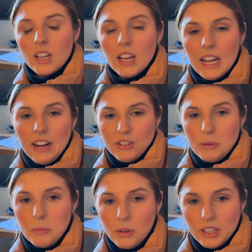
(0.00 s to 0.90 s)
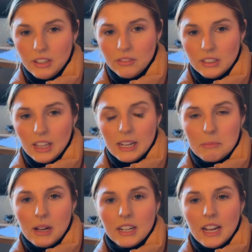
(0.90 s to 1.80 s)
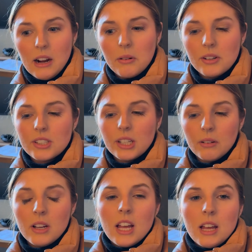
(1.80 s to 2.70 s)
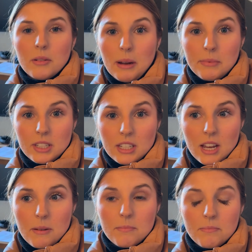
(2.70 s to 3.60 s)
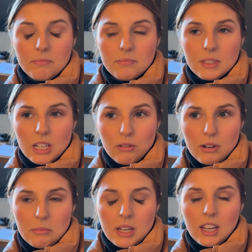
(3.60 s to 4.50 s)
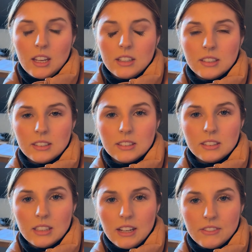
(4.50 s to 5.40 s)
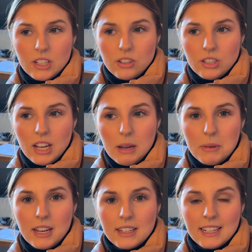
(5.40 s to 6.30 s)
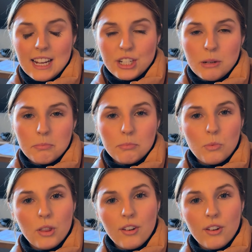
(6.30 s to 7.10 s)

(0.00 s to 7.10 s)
and I've just been working for like about an hour. So wrap this up, take Remy, have dinner time and catch up with